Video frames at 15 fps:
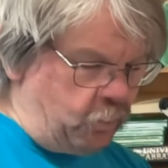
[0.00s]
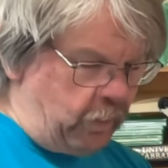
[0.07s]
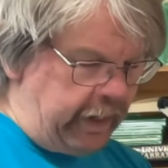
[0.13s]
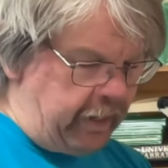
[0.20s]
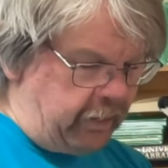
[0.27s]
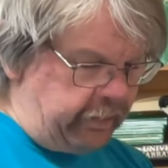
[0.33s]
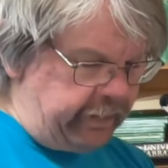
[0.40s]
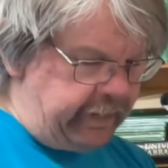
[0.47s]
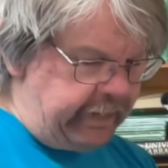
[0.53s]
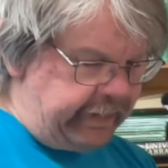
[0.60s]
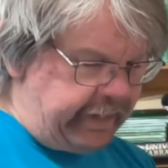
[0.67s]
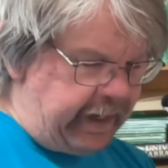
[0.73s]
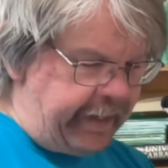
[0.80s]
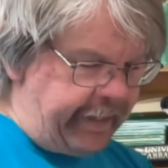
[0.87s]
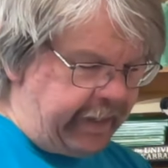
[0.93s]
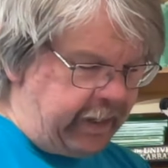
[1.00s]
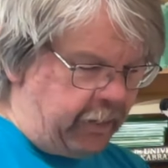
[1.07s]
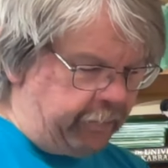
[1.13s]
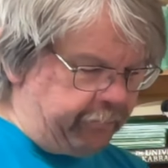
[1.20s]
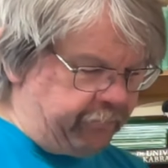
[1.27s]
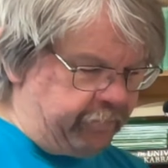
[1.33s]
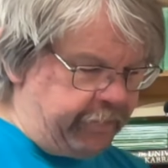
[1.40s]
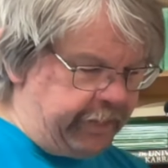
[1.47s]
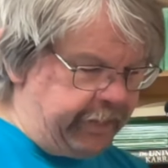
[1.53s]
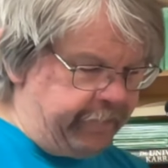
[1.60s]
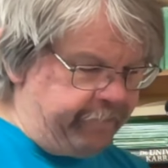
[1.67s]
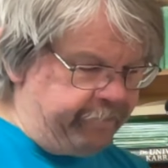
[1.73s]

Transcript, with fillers: Well, he kind of helped me